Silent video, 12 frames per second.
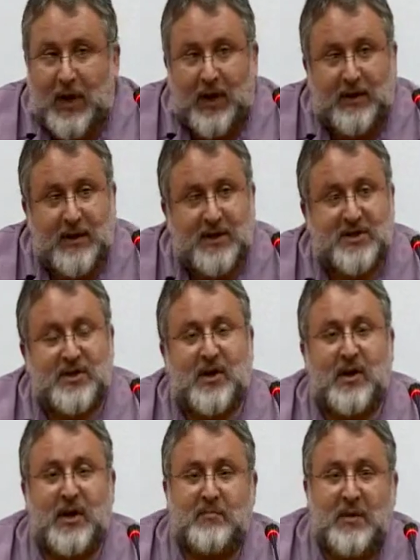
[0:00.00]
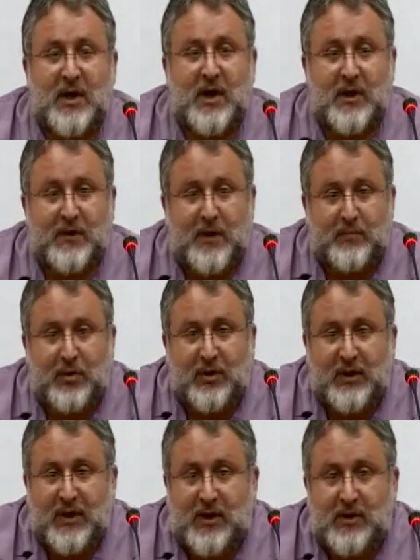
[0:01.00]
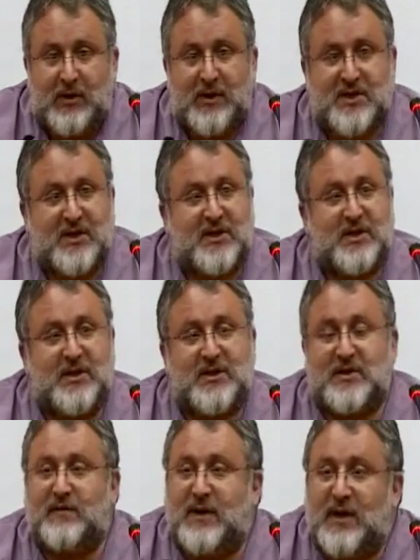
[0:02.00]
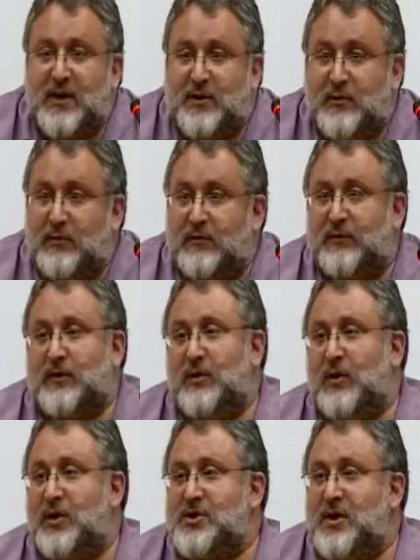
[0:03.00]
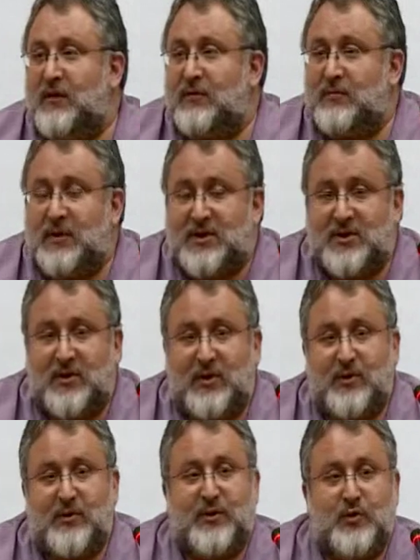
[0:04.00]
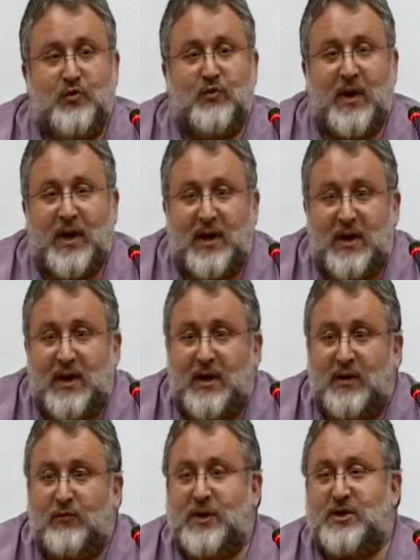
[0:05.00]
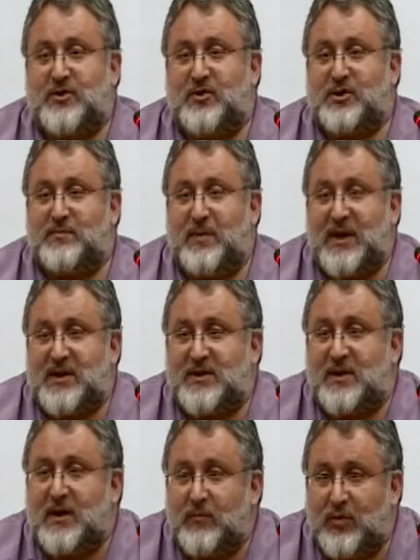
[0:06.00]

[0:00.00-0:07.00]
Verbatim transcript: at this time the political assistance of either of the large governments on earth to rein in research based